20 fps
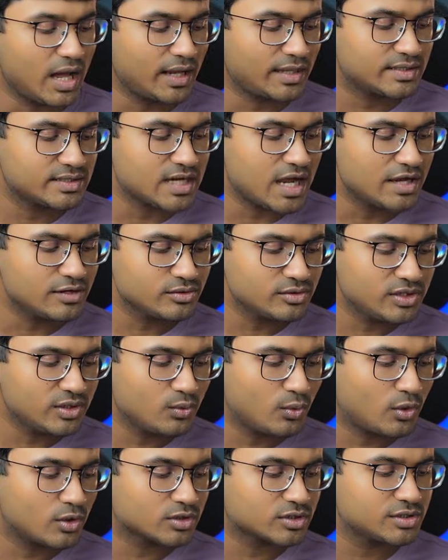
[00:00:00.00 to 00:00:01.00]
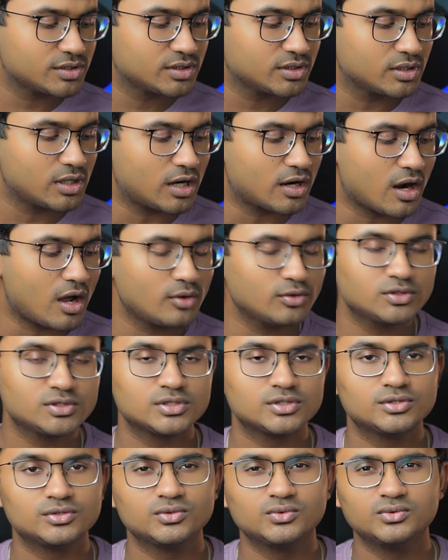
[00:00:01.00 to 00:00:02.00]
And I'd only walked
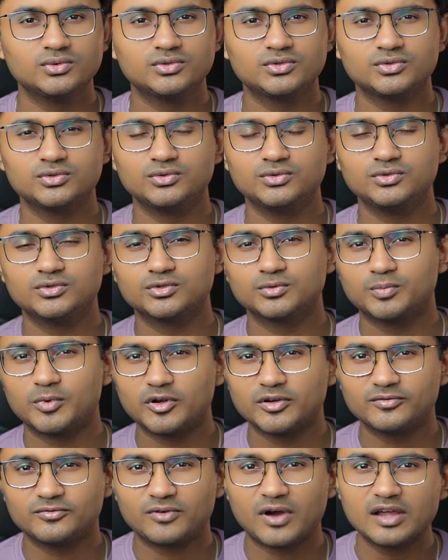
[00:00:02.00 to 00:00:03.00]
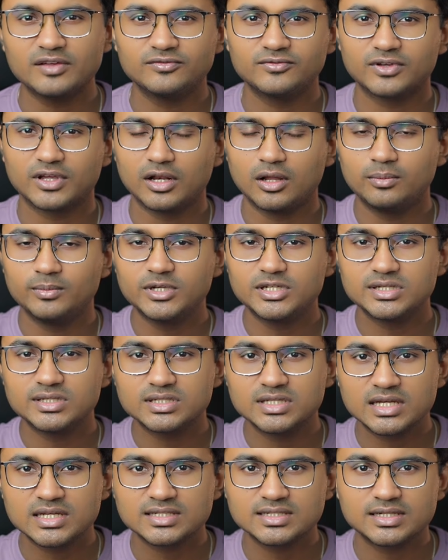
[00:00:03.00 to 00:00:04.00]
around 2 to 2.5
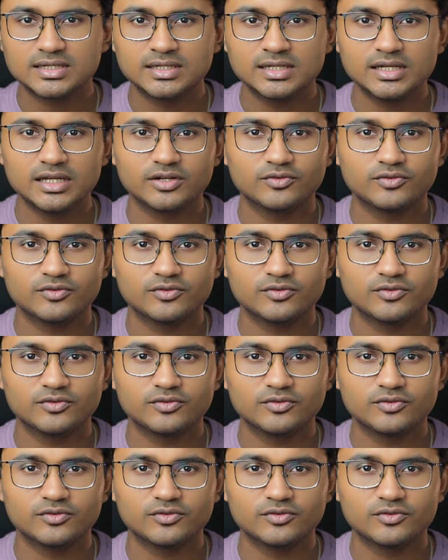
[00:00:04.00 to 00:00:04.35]
kilometers yesterday.